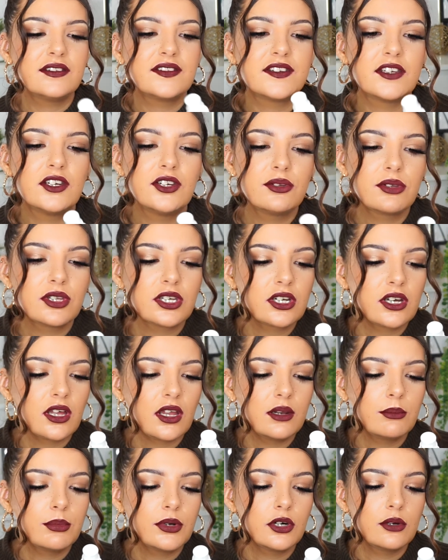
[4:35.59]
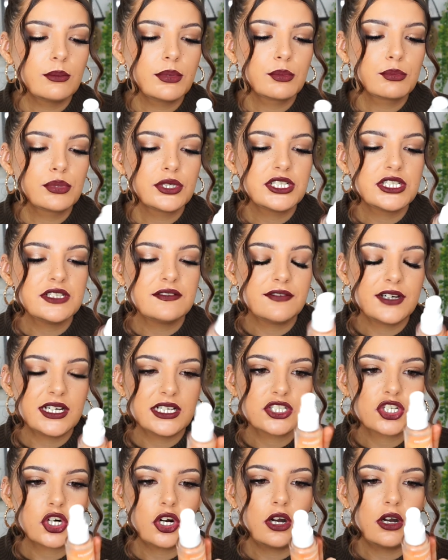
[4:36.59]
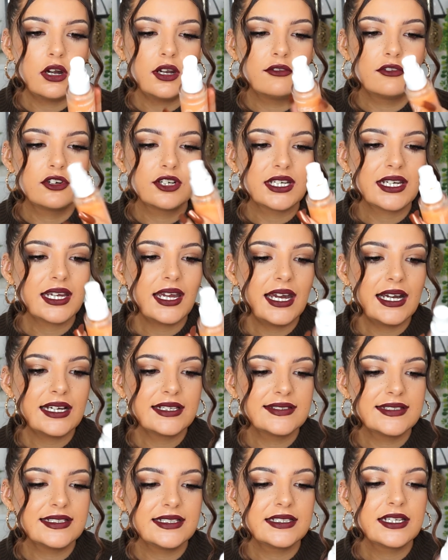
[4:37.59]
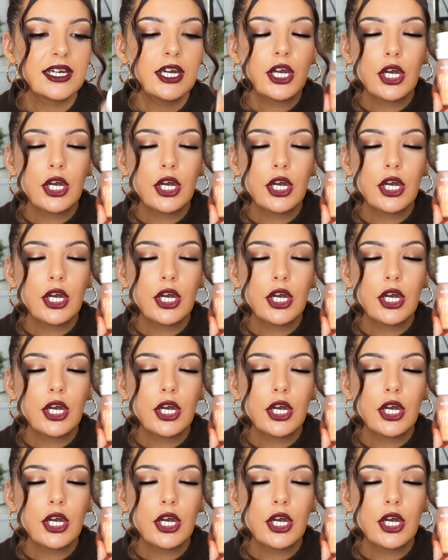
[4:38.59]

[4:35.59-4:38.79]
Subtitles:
So the Colourpop Pretty Fresh Hyaluronic Acid